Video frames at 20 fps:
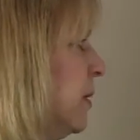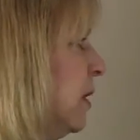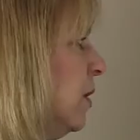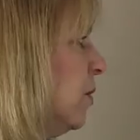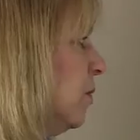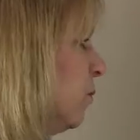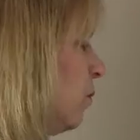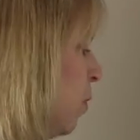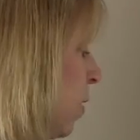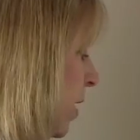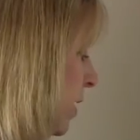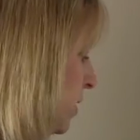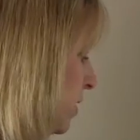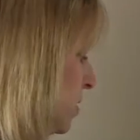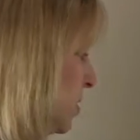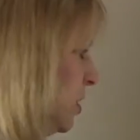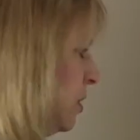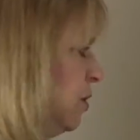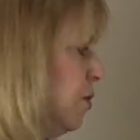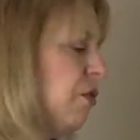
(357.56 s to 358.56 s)
pillar 1,
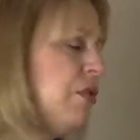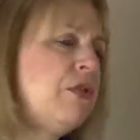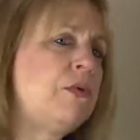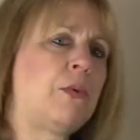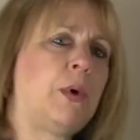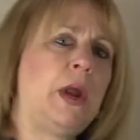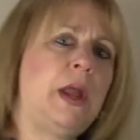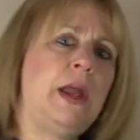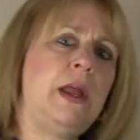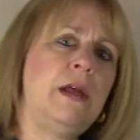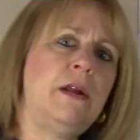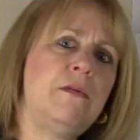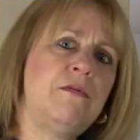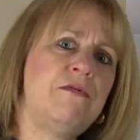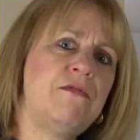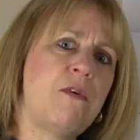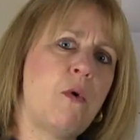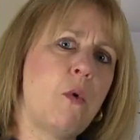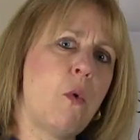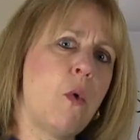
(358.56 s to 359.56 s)
2, 3, and
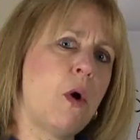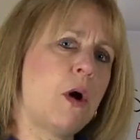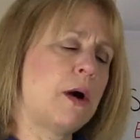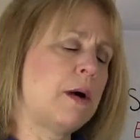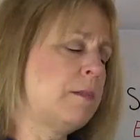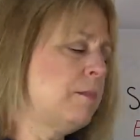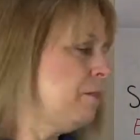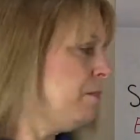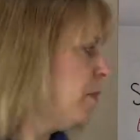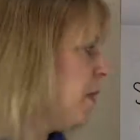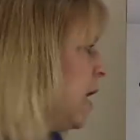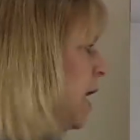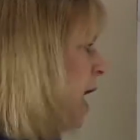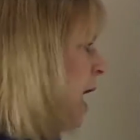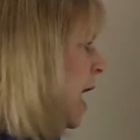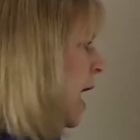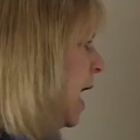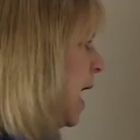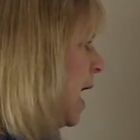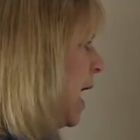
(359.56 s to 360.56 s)
4,
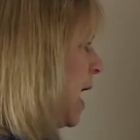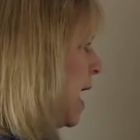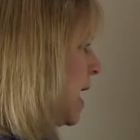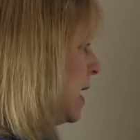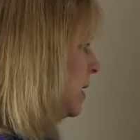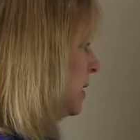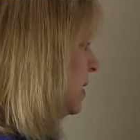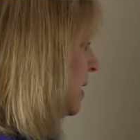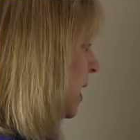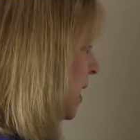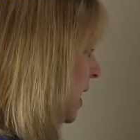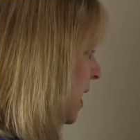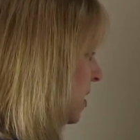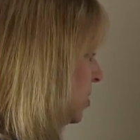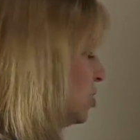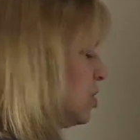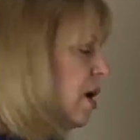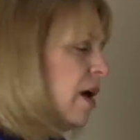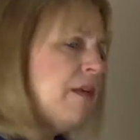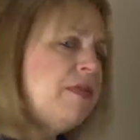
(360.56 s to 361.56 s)
and
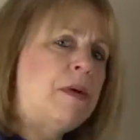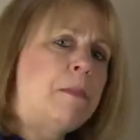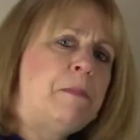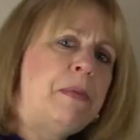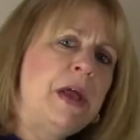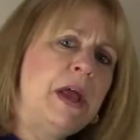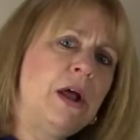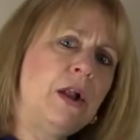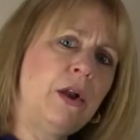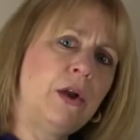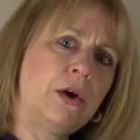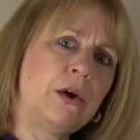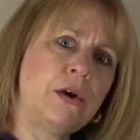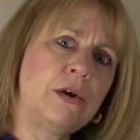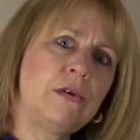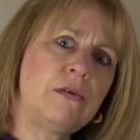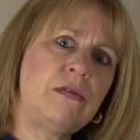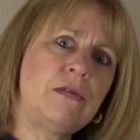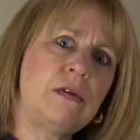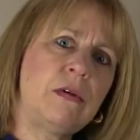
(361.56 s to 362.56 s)
each of the
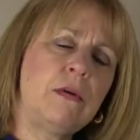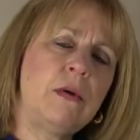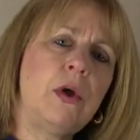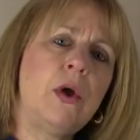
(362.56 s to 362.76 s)
pillars